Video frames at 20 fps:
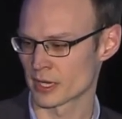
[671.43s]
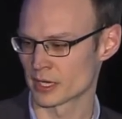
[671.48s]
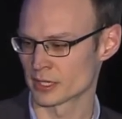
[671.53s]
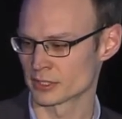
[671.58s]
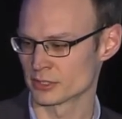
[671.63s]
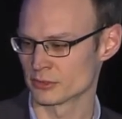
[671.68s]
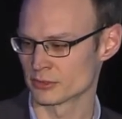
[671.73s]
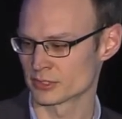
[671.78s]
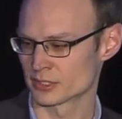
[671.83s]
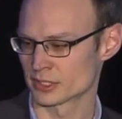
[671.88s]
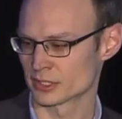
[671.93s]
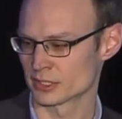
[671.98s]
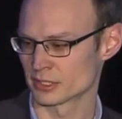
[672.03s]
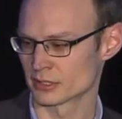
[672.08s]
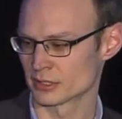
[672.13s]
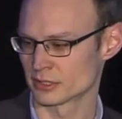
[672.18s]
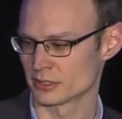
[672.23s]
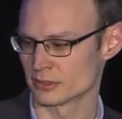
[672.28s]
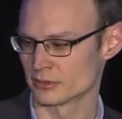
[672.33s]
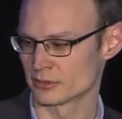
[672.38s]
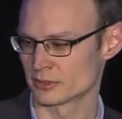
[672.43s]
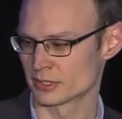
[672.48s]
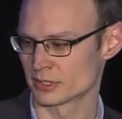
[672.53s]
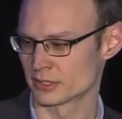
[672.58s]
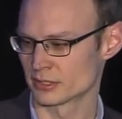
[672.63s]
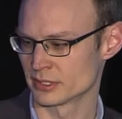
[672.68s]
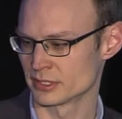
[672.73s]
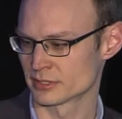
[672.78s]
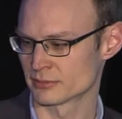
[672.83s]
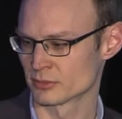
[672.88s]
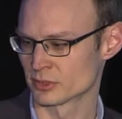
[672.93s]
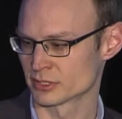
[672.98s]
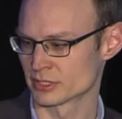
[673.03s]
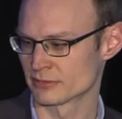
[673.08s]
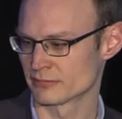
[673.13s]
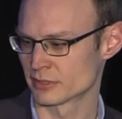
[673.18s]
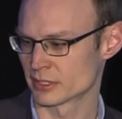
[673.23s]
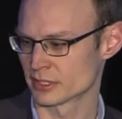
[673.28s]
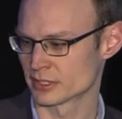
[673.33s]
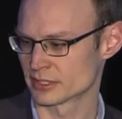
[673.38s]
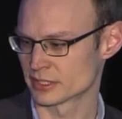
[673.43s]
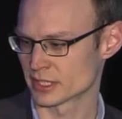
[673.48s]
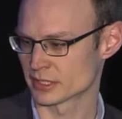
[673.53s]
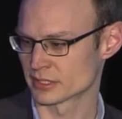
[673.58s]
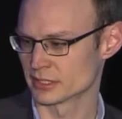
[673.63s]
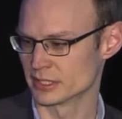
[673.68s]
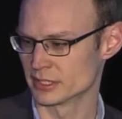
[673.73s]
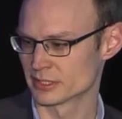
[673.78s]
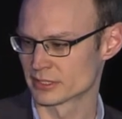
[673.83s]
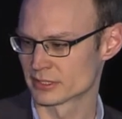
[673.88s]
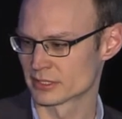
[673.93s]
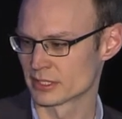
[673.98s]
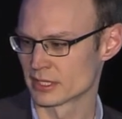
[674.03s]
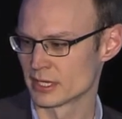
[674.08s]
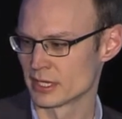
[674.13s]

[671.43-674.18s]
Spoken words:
using these multivariate techniques.